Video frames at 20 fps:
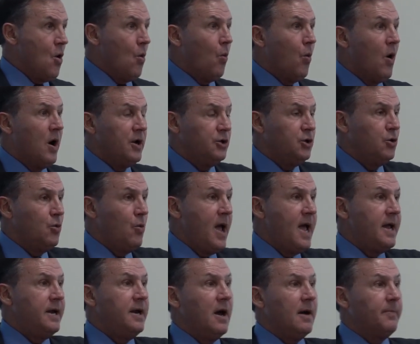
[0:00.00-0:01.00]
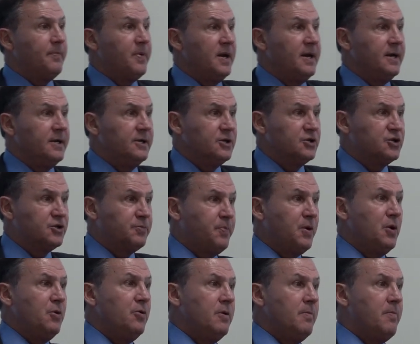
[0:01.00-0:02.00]
What you end up in a
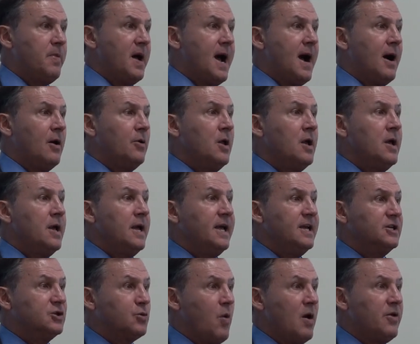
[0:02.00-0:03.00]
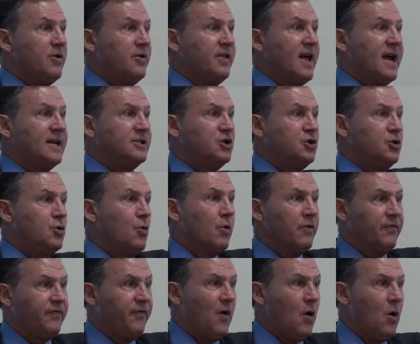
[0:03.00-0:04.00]
dispute about is whether that's
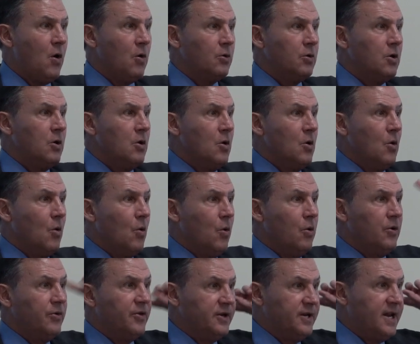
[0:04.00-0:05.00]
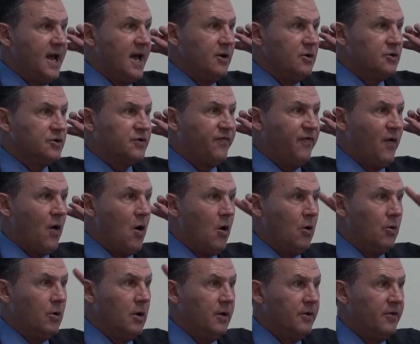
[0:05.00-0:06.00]
your fault or the debtor's
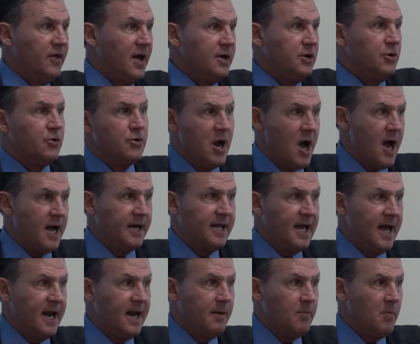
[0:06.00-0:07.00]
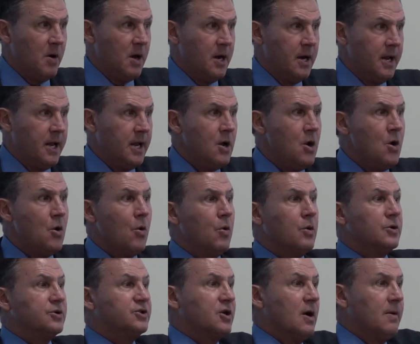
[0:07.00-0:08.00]
fault that you're not getting money,
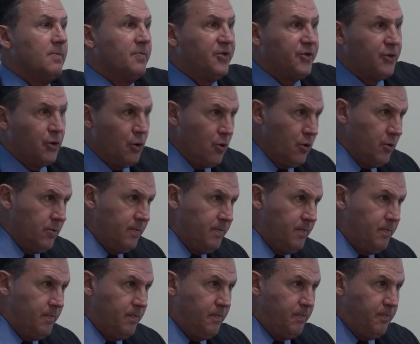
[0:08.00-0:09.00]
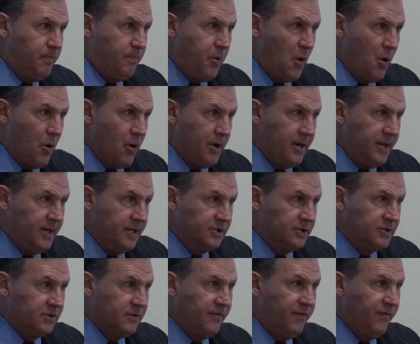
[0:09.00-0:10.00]
or some third
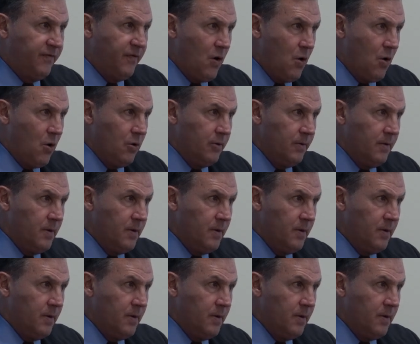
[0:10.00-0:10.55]
party's fault.